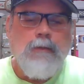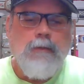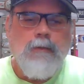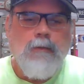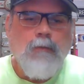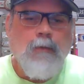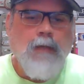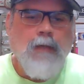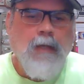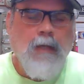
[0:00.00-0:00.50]

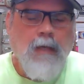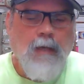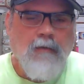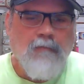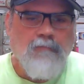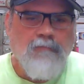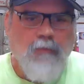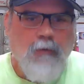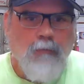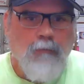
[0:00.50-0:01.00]
we
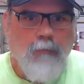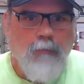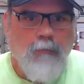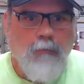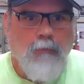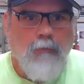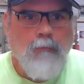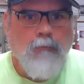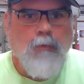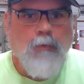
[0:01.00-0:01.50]
have a
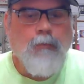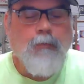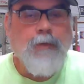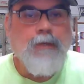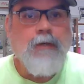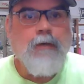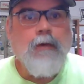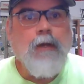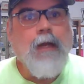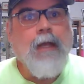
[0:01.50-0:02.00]
rule where
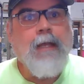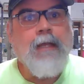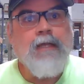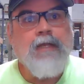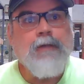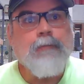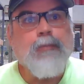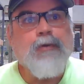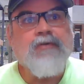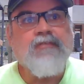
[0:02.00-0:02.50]
we are
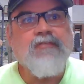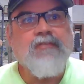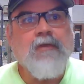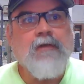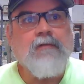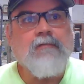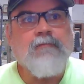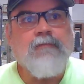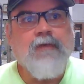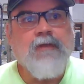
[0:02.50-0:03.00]

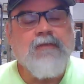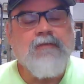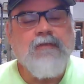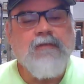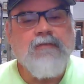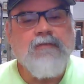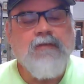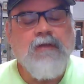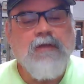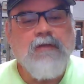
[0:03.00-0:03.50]
80%
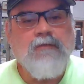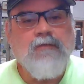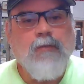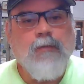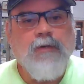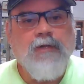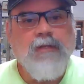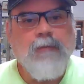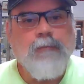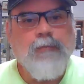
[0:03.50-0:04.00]
vintage and
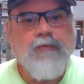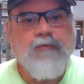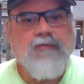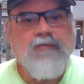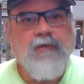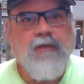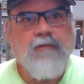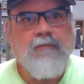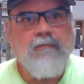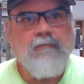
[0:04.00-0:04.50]

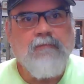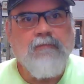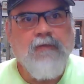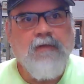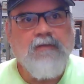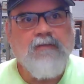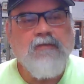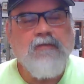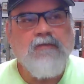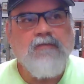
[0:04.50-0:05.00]
20%
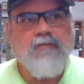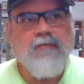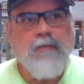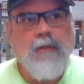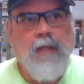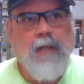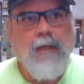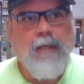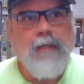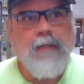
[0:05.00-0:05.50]

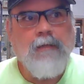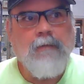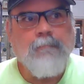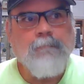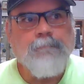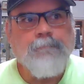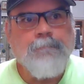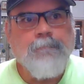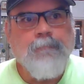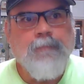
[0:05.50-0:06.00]
vintage-like.
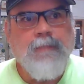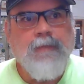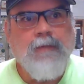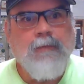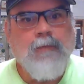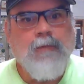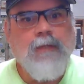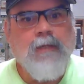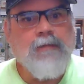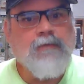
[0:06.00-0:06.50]

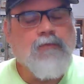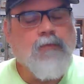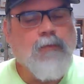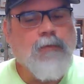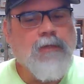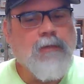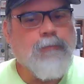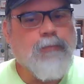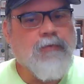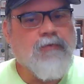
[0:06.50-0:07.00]
Well, that
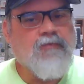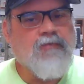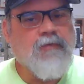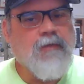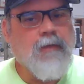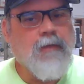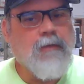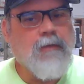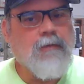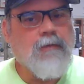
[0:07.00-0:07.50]

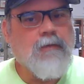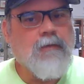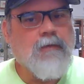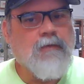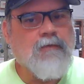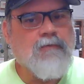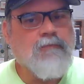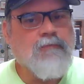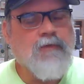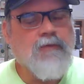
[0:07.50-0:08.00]
20%
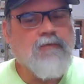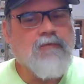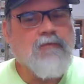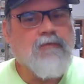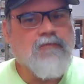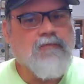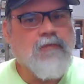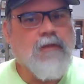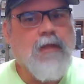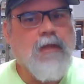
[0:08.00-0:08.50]
is
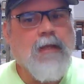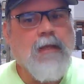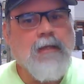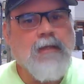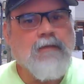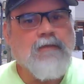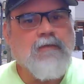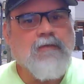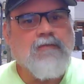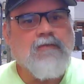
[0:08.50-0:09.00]

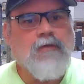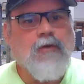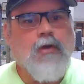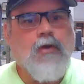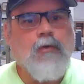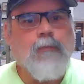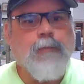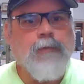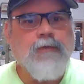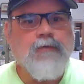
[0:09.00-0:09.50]
vintage-like. It doesn't
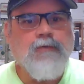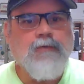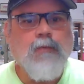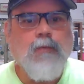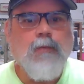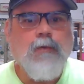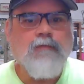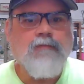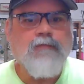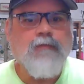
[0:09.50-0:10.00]
open the
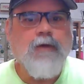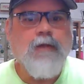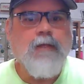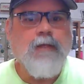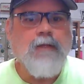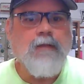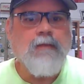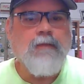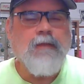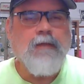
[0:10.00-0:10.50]
door for
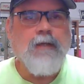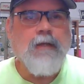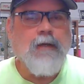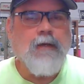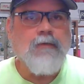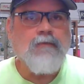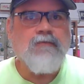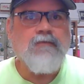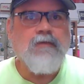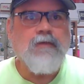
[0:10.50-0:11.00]
anything
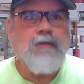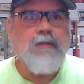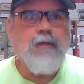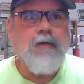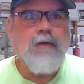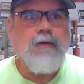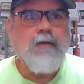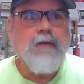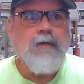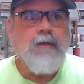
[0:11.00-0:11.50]
else in
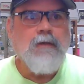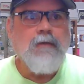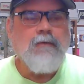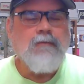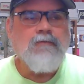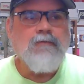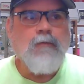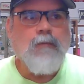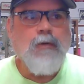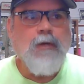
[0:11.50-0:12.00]
there.
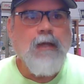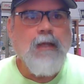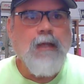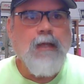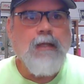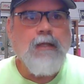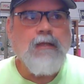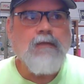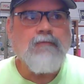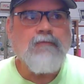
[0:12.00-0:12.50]
So we're
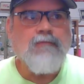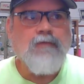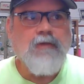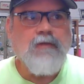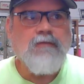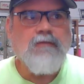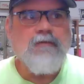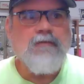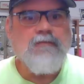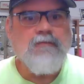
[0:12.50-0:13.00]
80
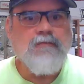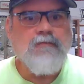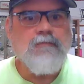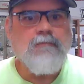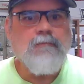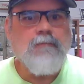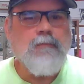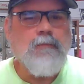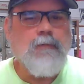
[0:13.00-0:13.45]
vintage.